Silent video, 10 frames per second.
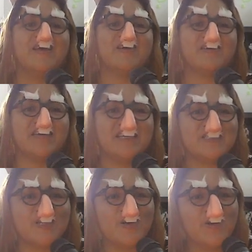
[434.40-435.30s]
Okay,
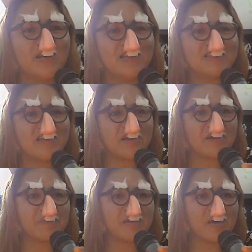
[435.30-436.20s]
so there,
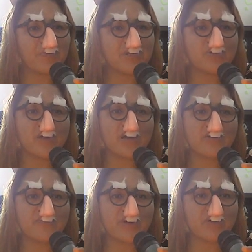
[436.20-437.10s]
I'm happy to
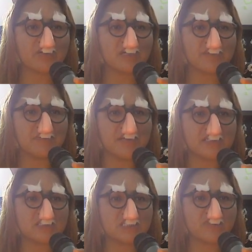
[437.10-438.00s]
have counted my
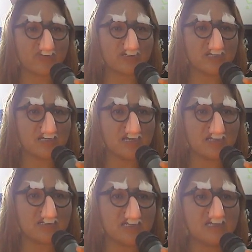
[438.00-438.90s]
blessings for day
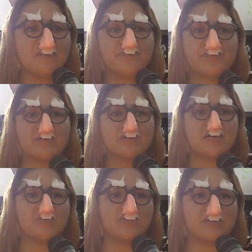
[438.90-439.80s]
18.
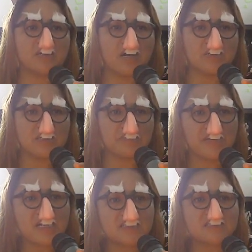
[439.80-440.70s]
Done with the counting
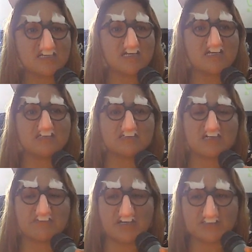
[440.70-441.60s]
blessings
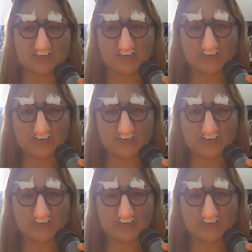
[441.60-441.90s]
and magical